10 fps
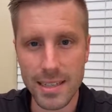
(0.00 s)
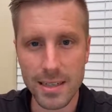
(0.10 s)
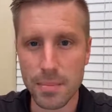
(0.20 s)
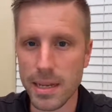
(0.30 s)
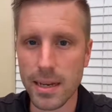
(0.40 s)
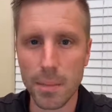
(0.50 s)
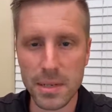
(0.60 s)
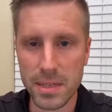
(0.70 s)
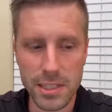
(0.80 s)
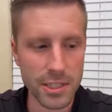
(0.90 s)
the big
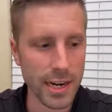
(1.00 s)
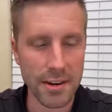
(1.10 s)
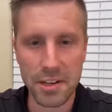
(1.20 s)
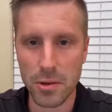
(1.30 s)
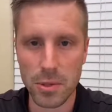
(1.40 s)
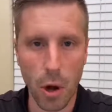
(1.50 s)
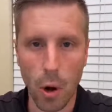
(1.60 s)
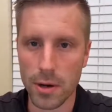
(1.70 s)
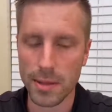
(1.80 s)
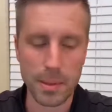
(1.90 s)
companies in your area would
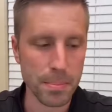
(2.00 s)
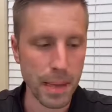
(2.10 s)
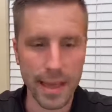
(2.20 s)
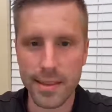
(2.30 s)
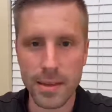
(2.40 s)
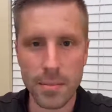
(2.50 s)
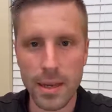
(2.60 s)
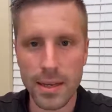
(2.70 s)
already be paying them